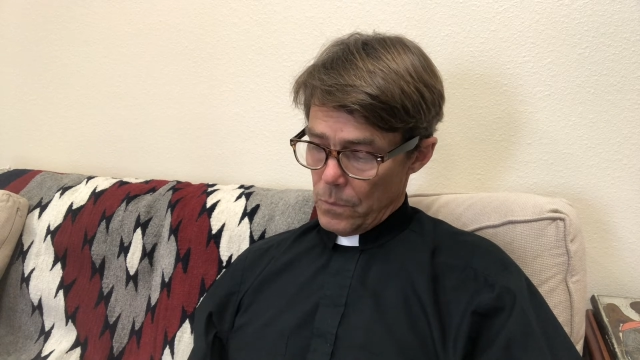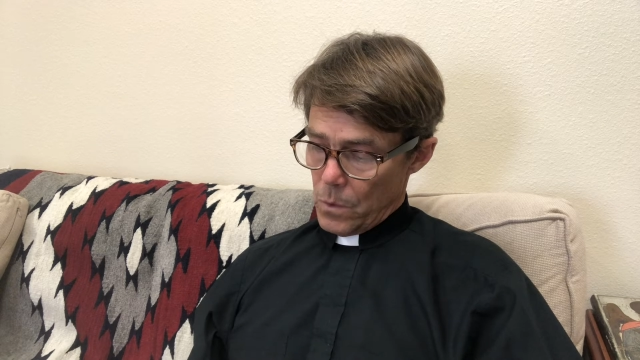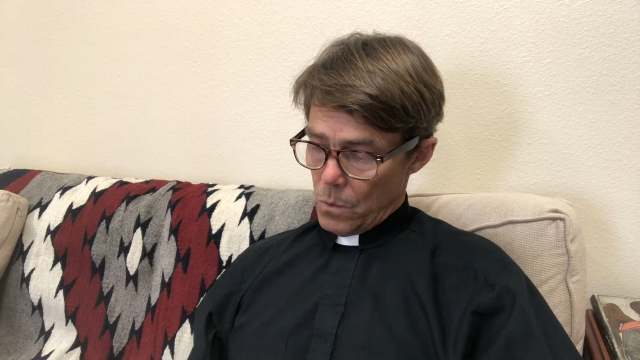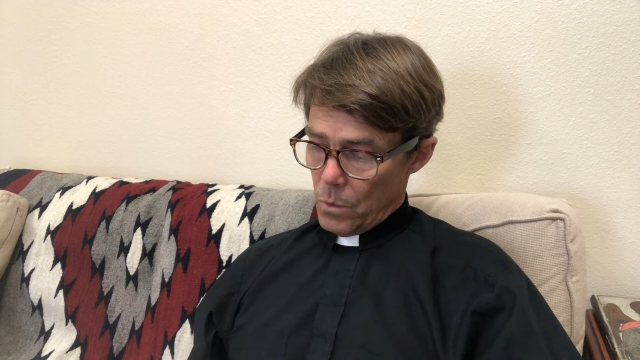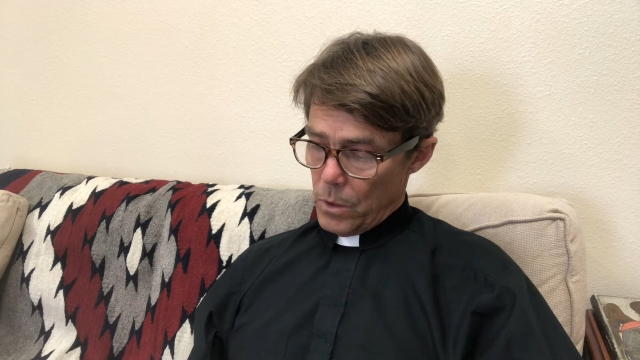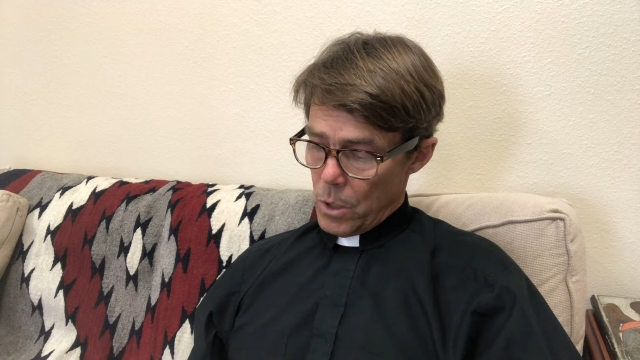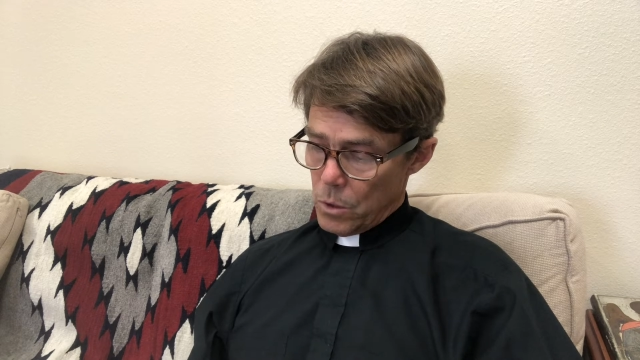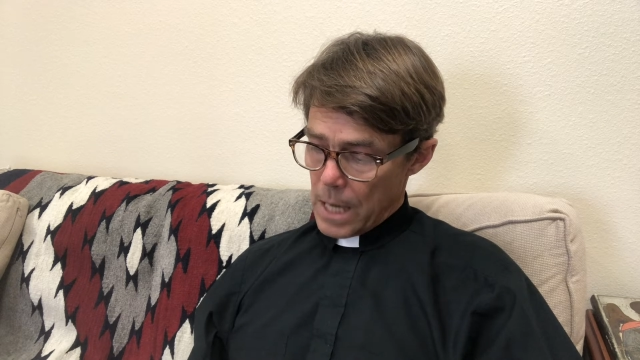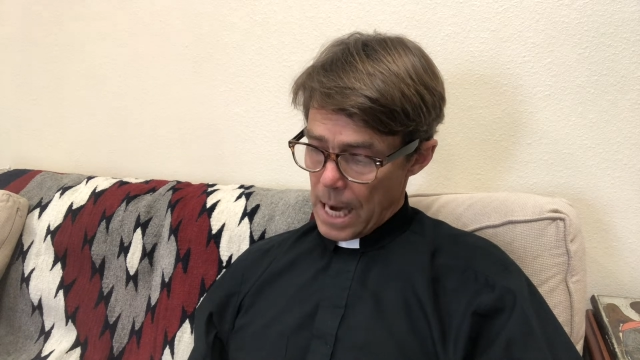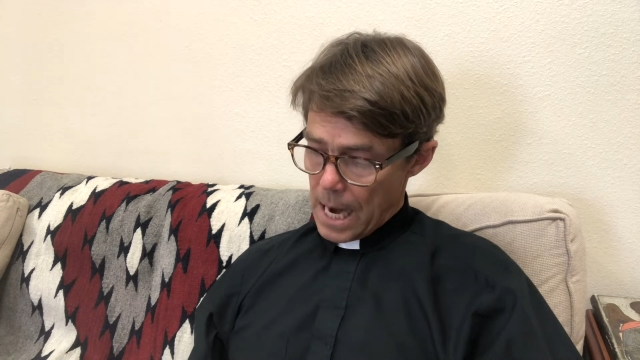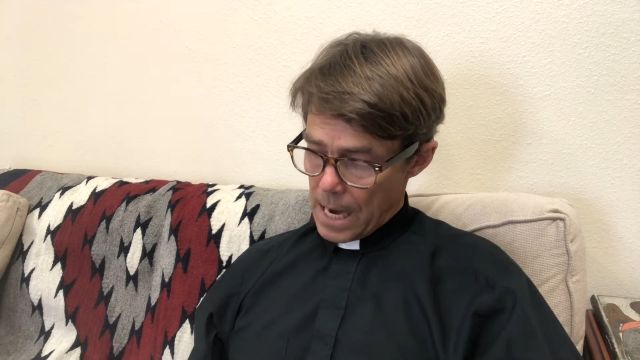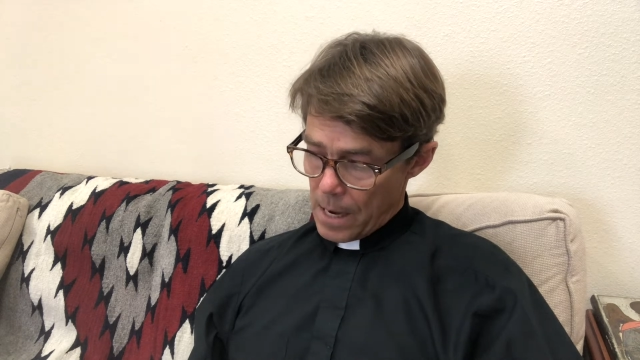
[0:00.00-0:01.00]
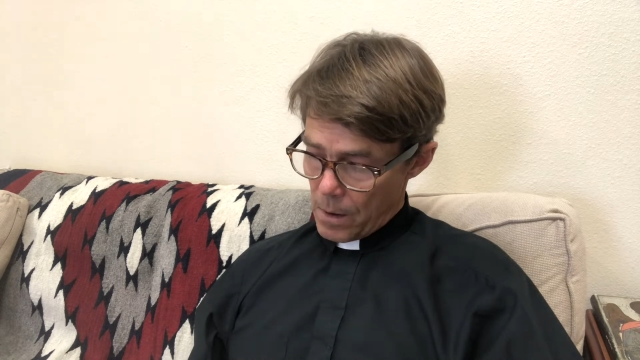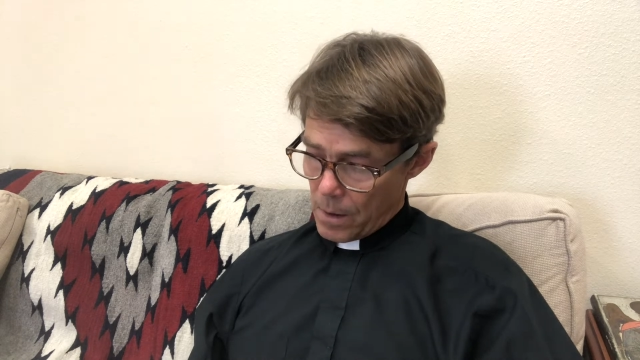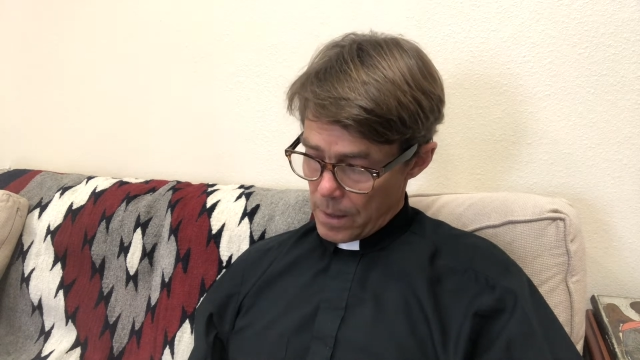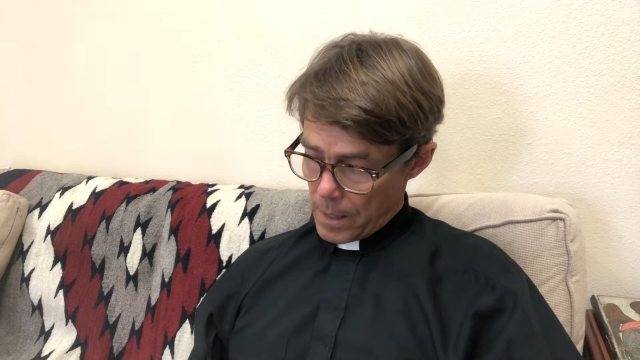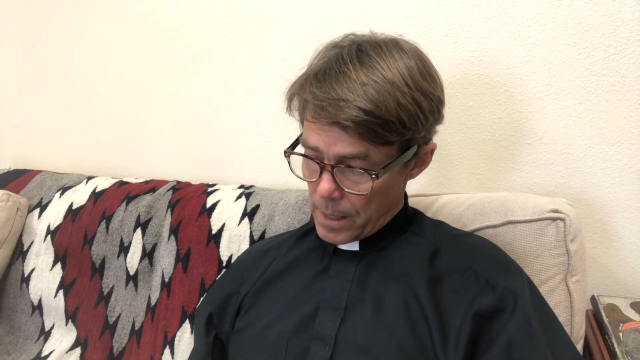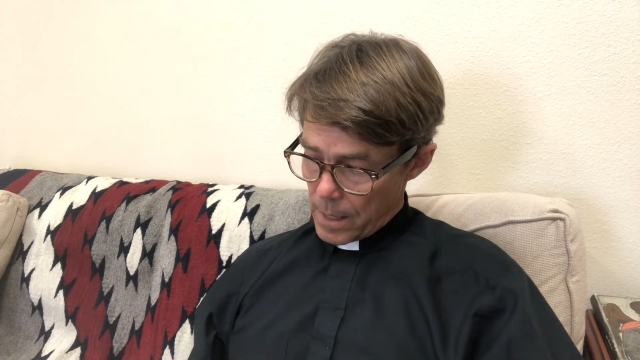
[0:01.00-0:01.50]
When those
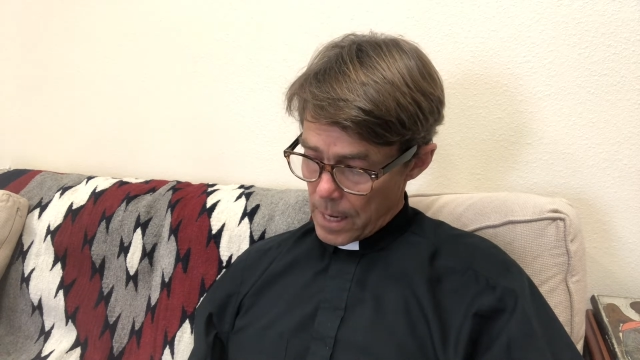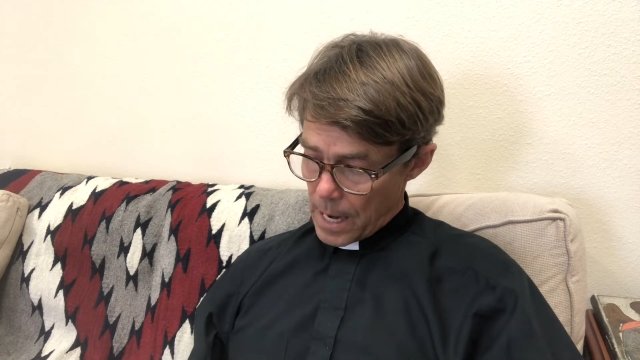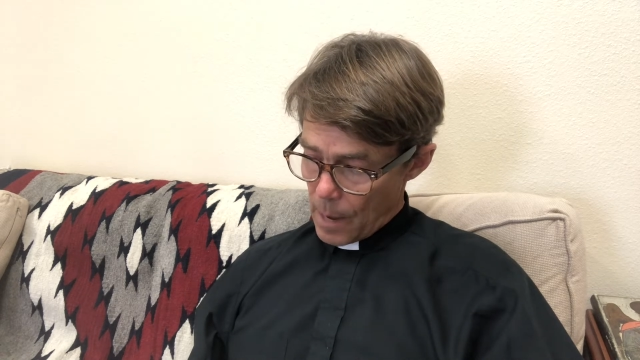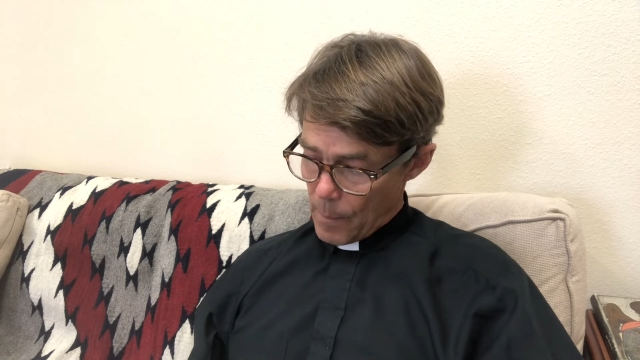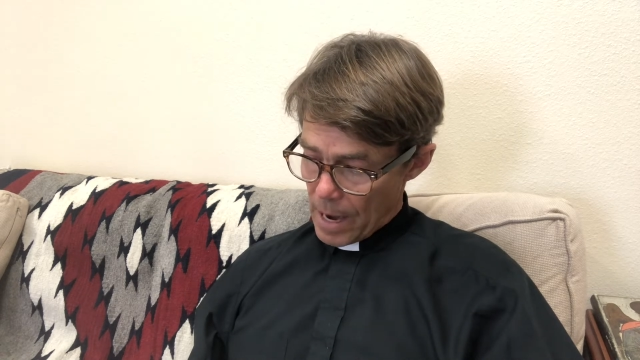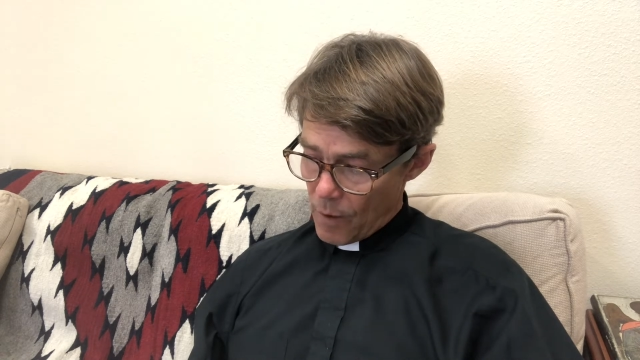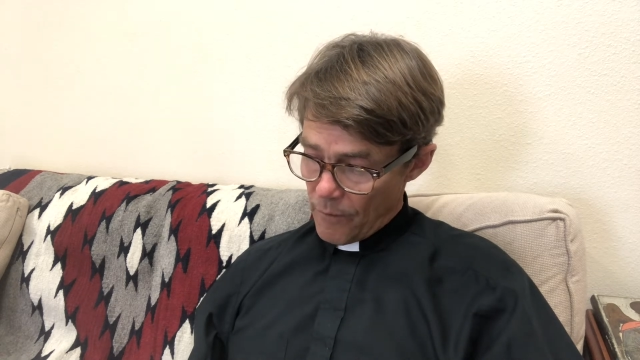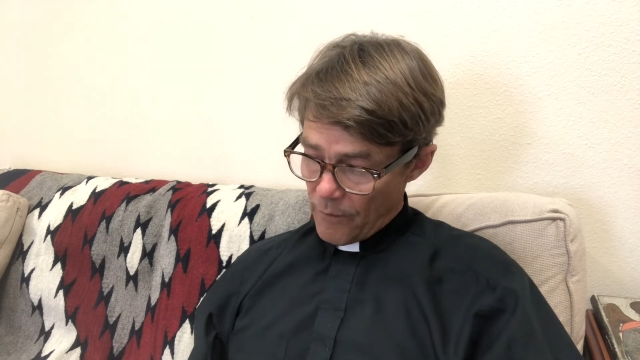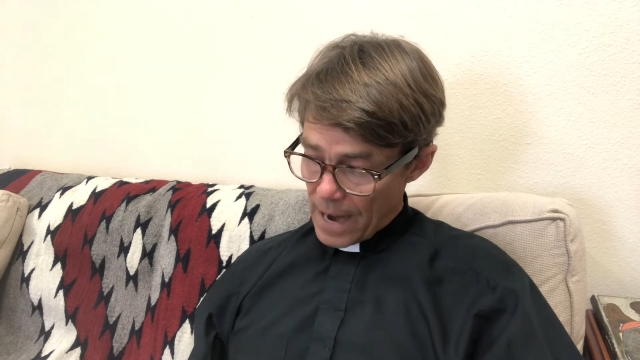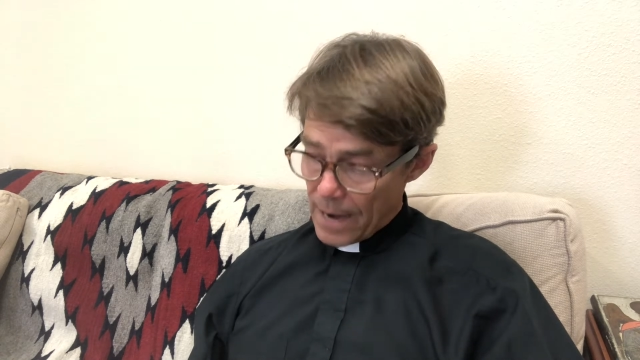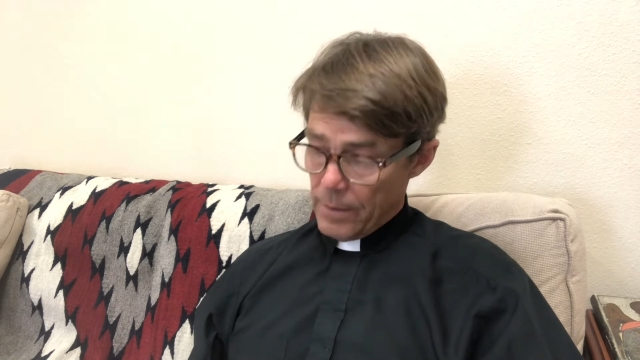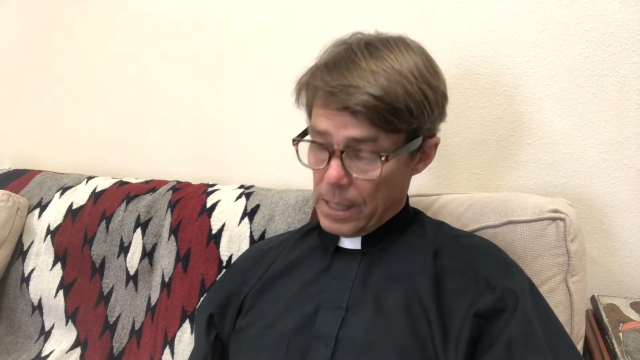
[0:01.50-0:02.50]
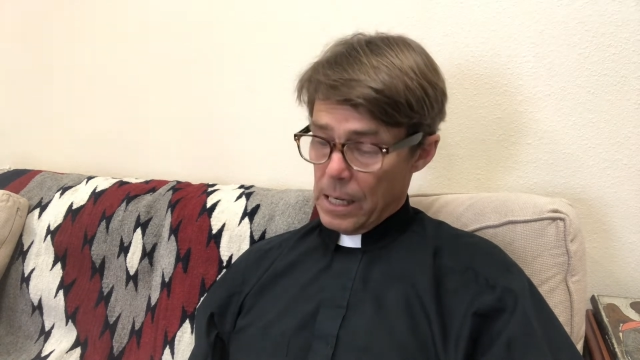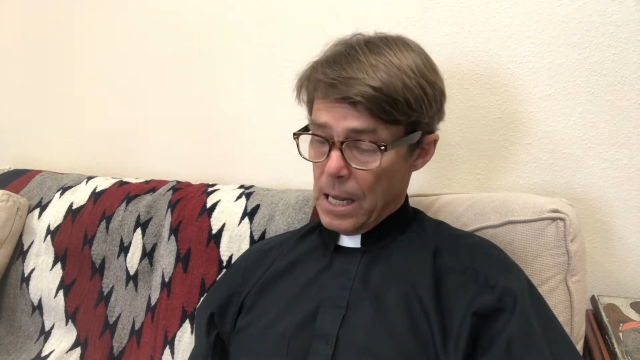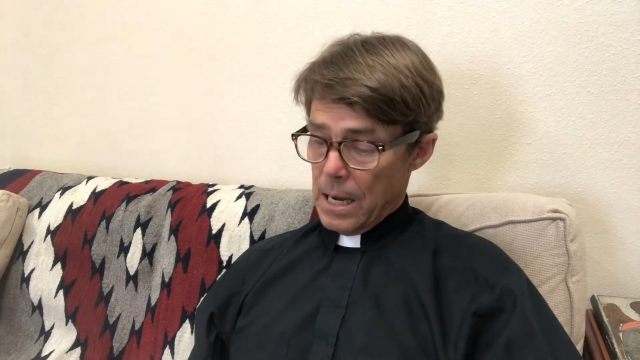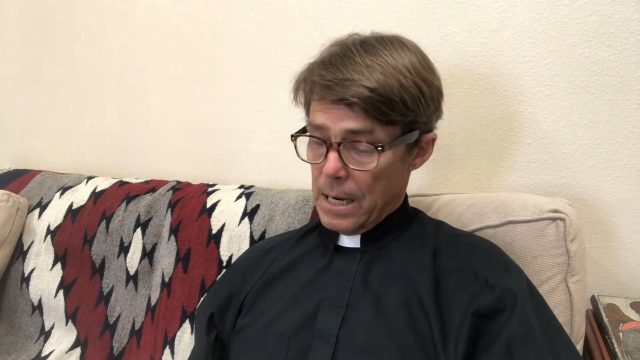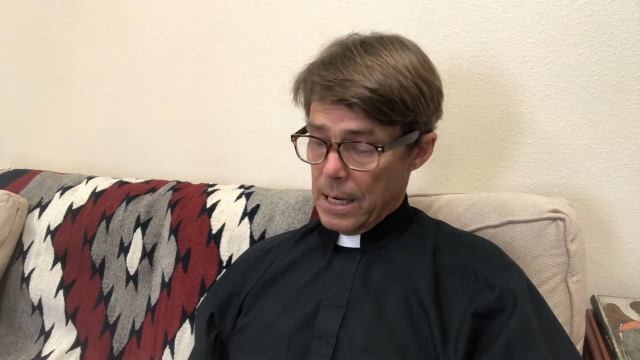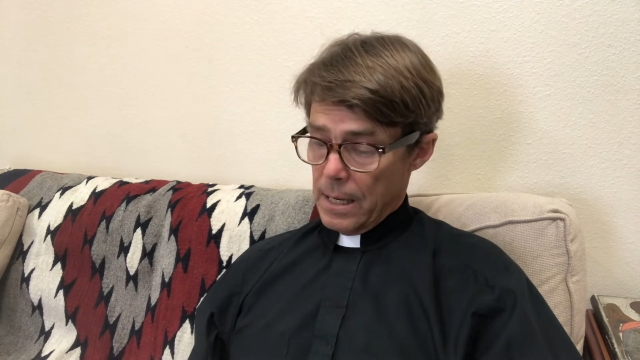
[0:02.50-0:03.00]
hired about 5
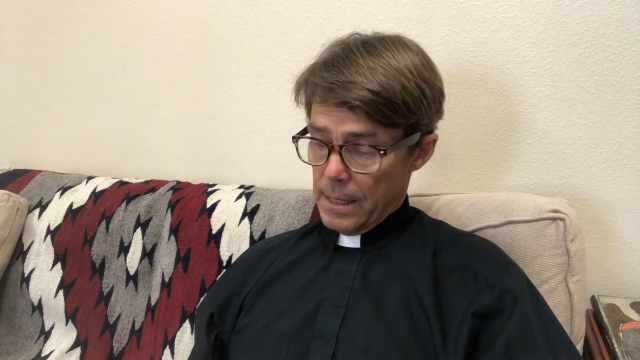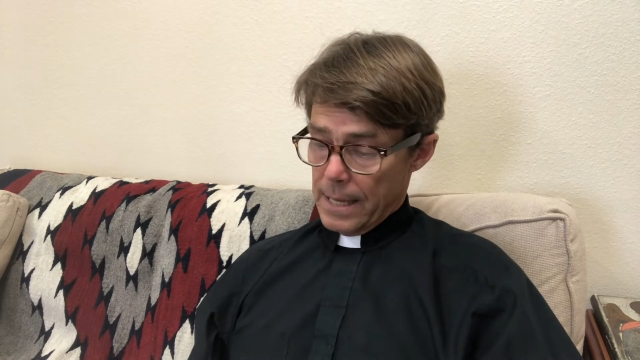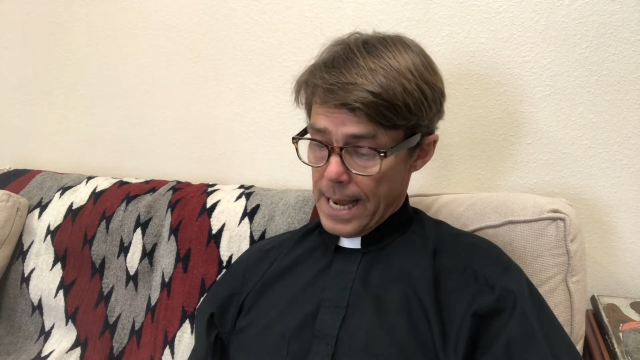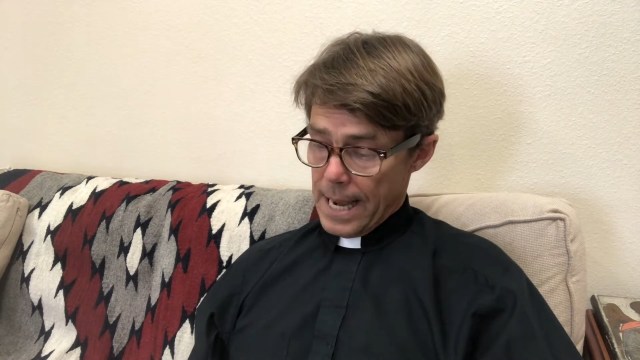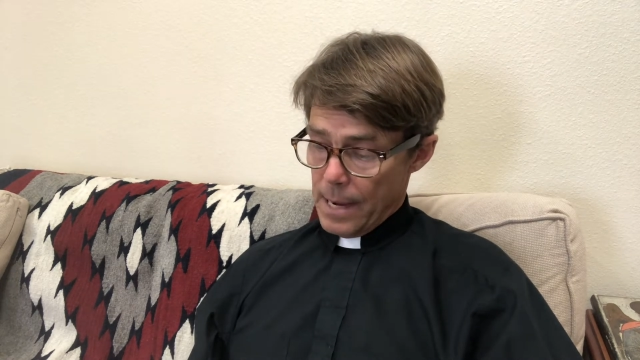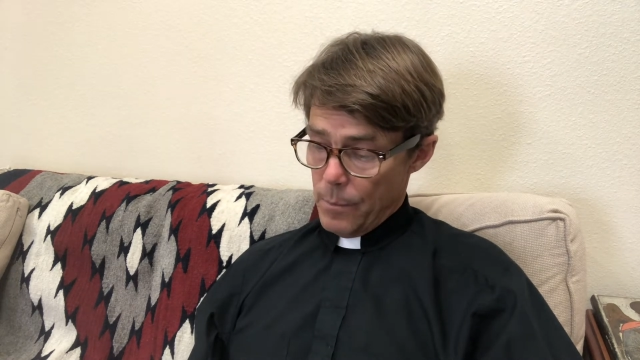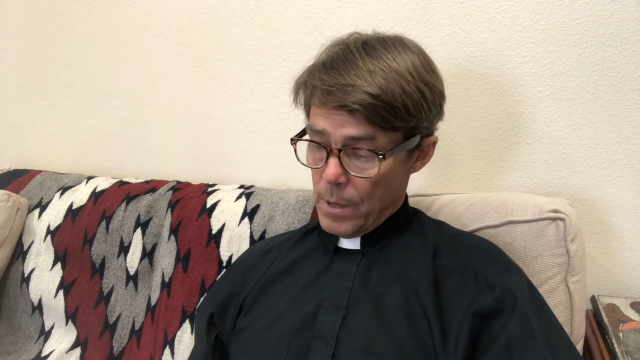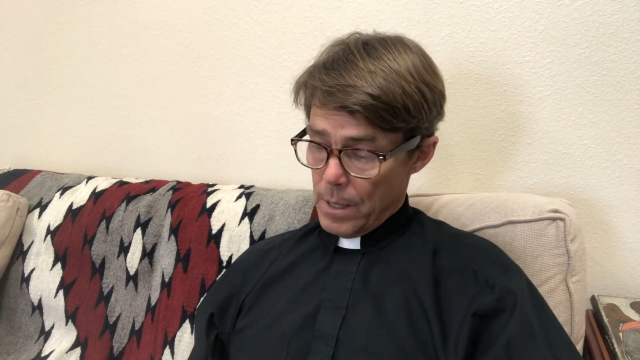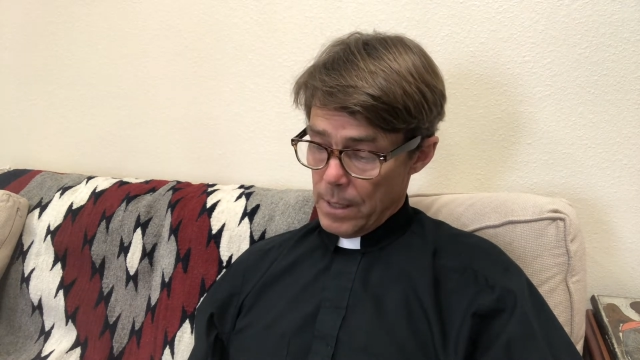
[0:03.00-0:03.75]
o'clock came,